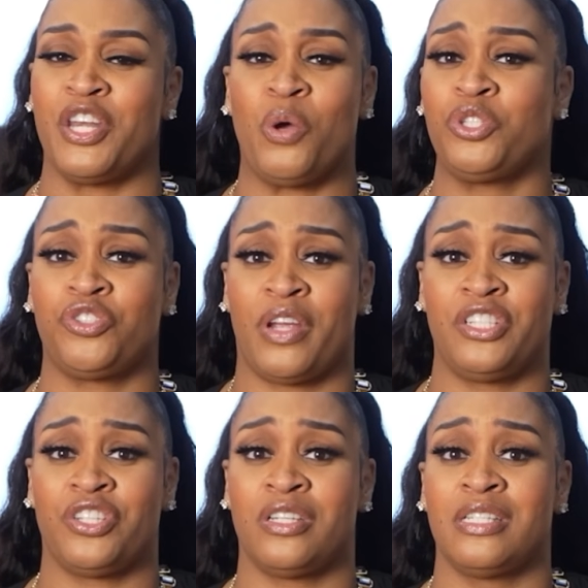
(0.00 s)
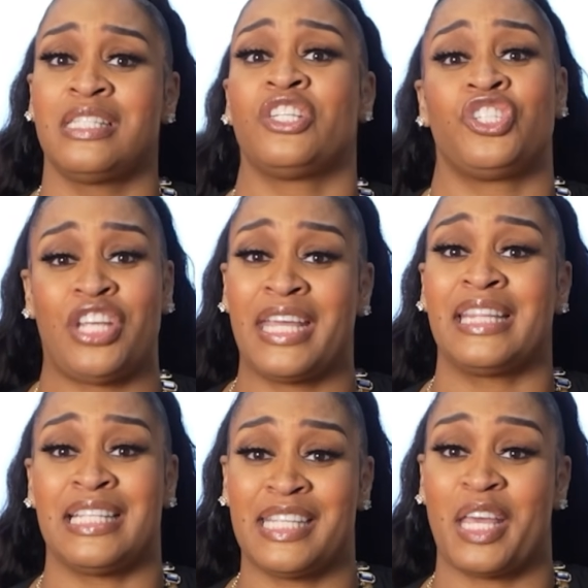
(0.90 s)
and no stranger to
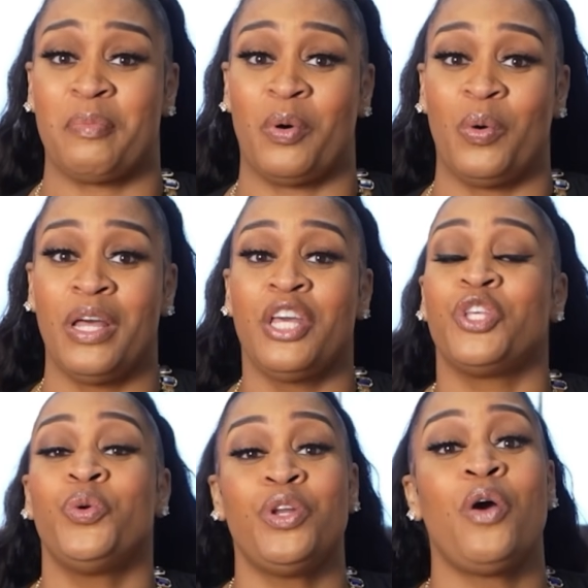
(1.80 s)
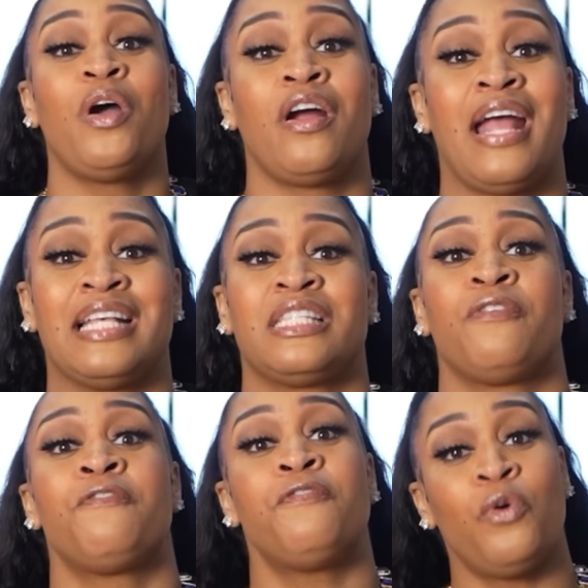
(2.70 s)
shaking the table. You know her as
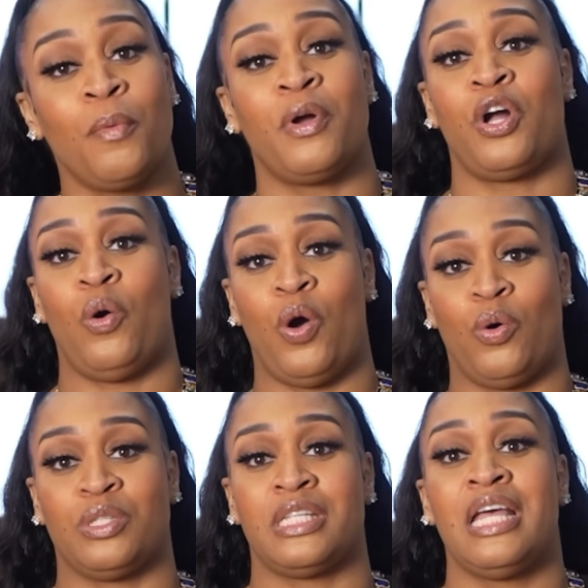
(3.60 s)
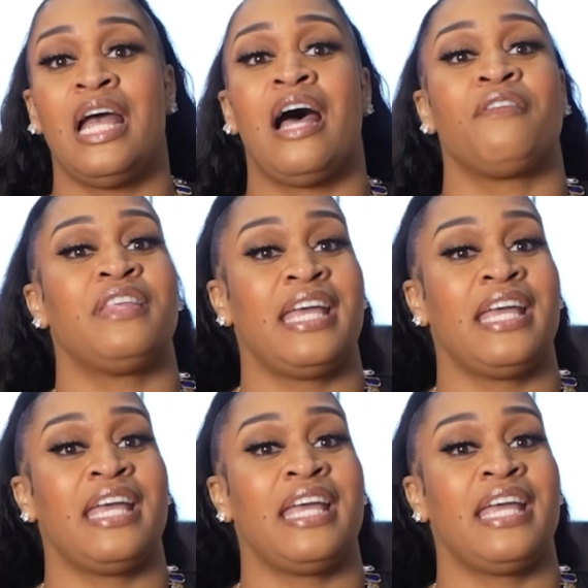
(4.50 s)
the former co-host of